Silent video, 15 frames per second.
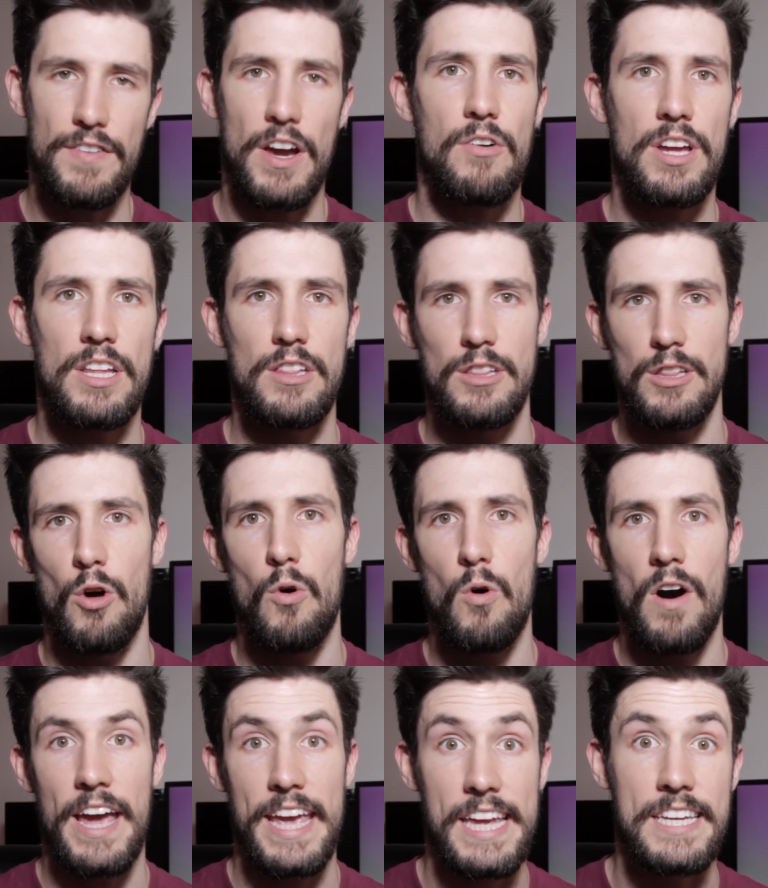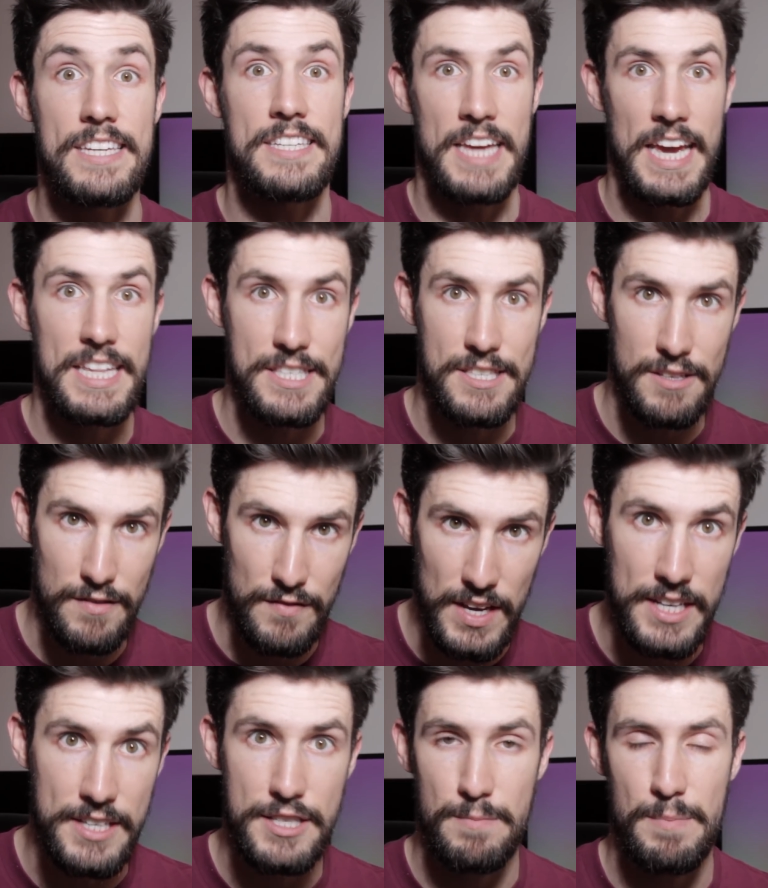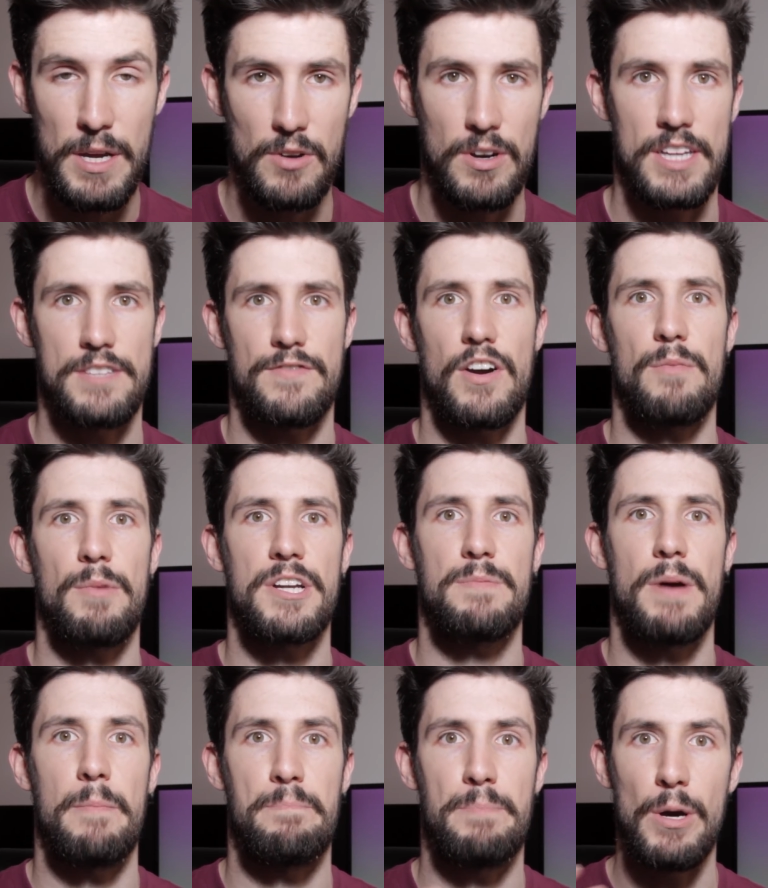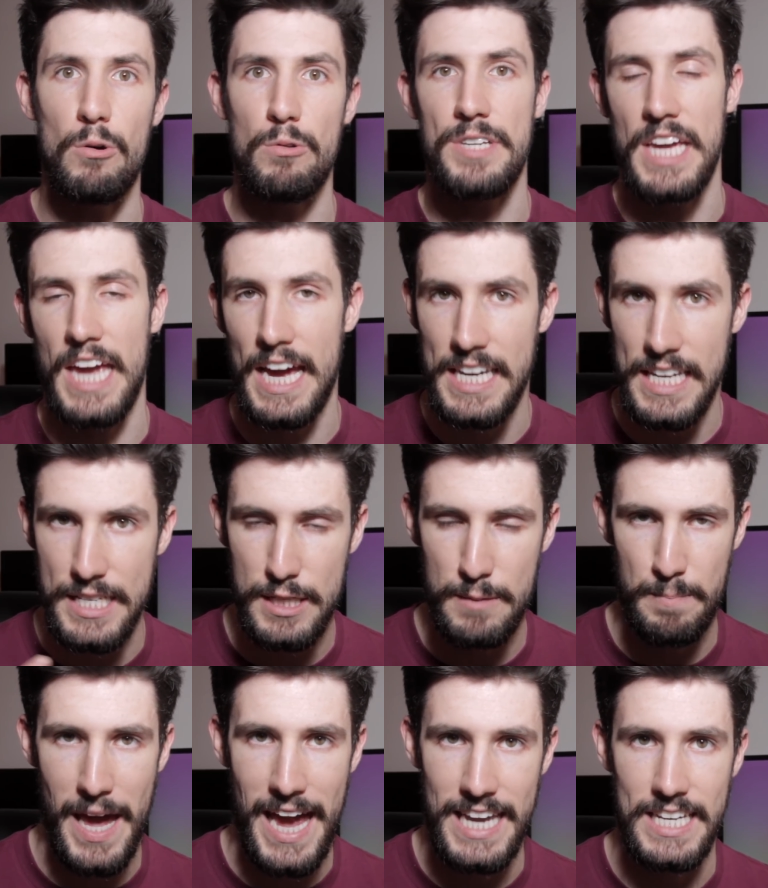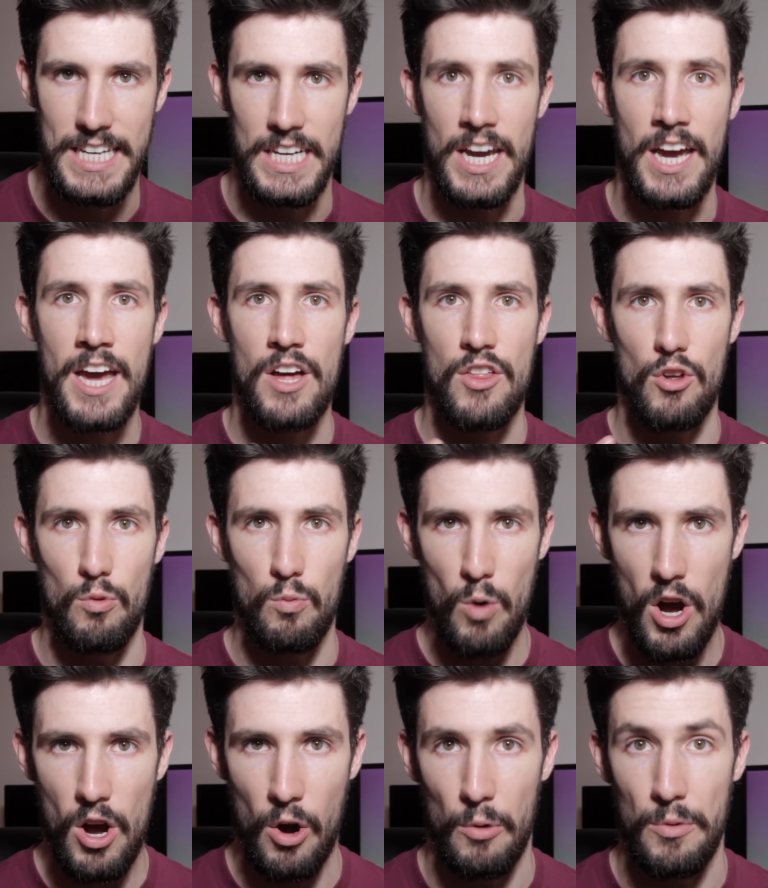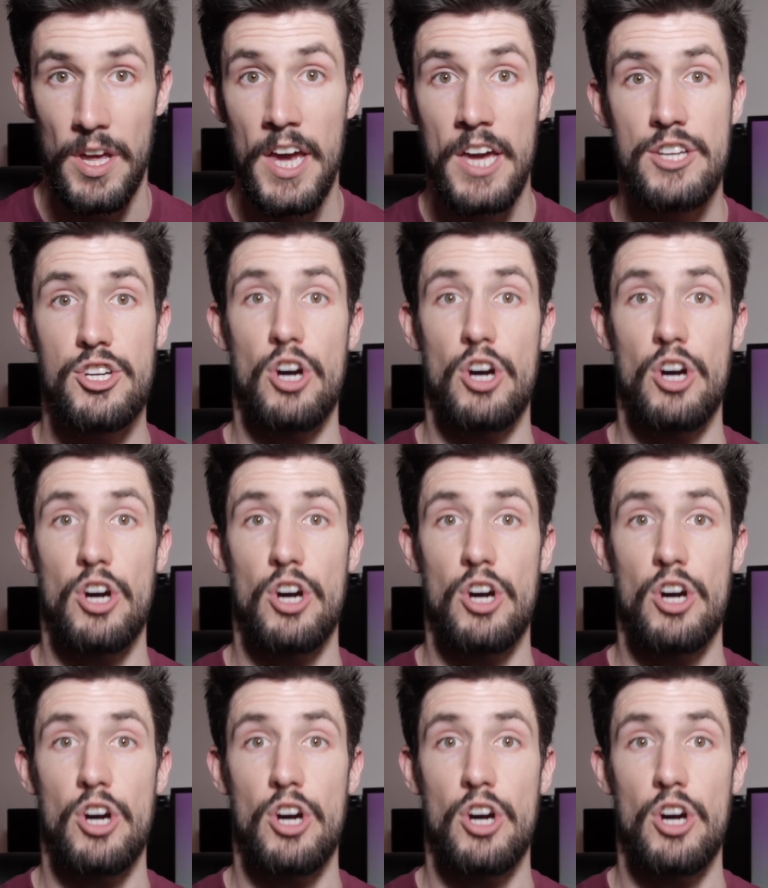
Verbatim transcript: a very lore intensive experience, very much about building and expanding the world.